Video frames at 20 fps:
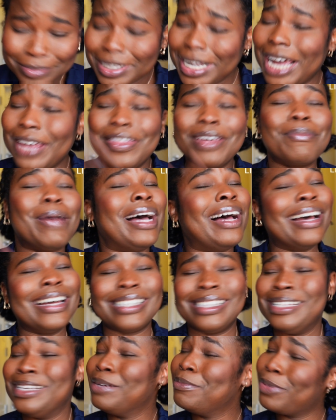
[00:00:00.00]
I think my eyes
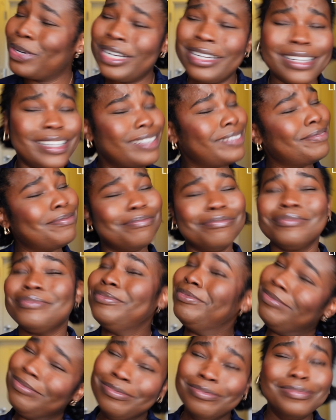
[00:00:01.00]
need a break.
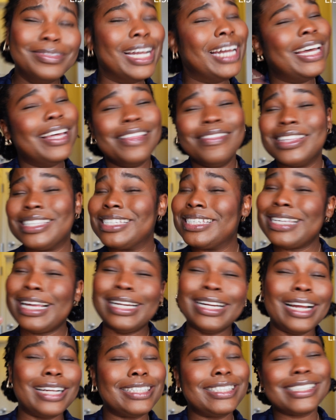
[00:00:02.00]
This is a
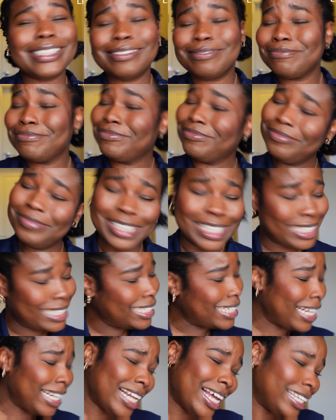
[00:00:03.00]
lot. This
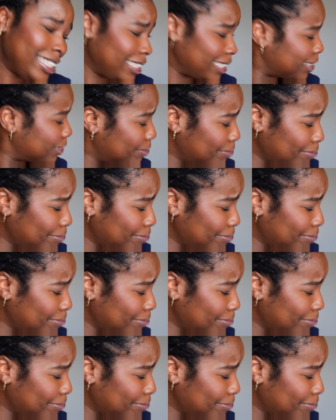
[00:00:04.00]
is a lot.